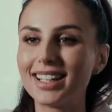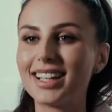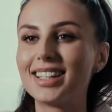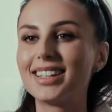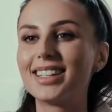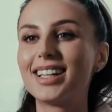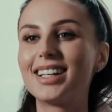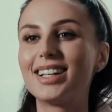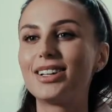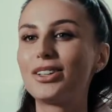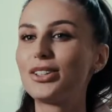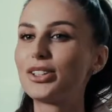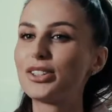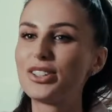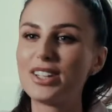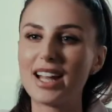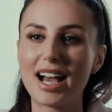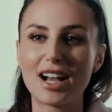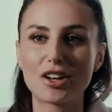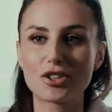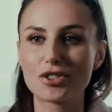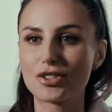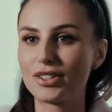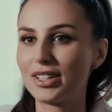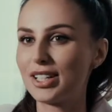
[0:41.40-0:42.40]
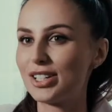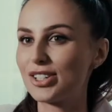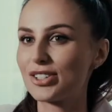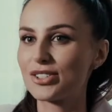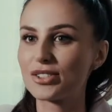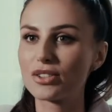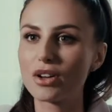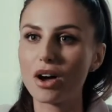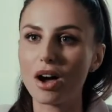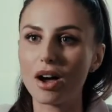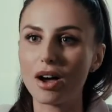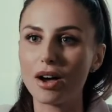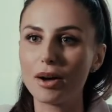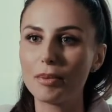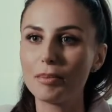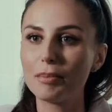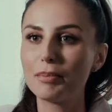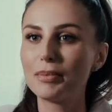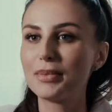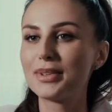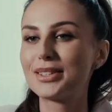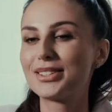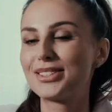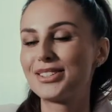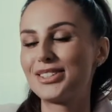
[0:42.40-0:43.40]
and then it'll naturally just come.
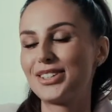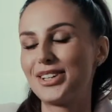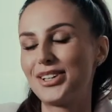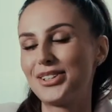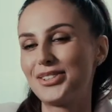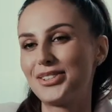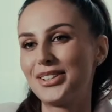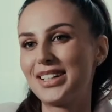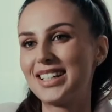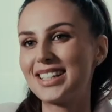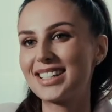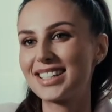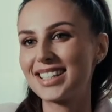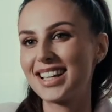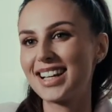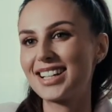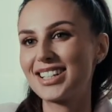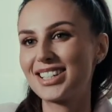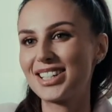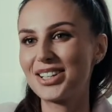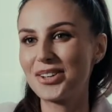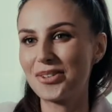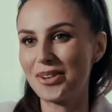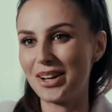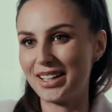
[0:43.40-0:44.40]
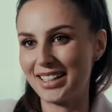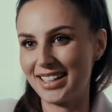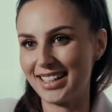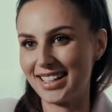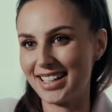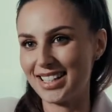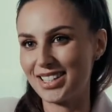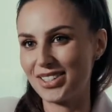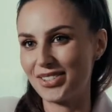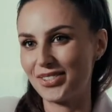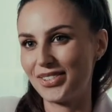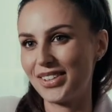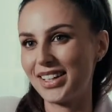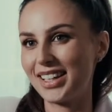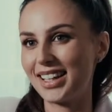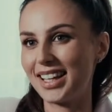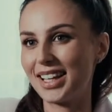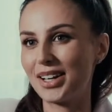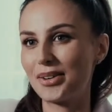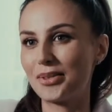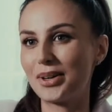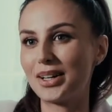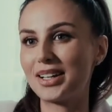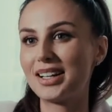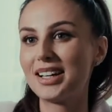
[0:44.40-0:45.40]
So it's actually quite a nice
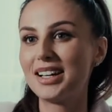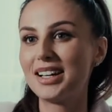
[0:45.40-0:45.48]
feeling when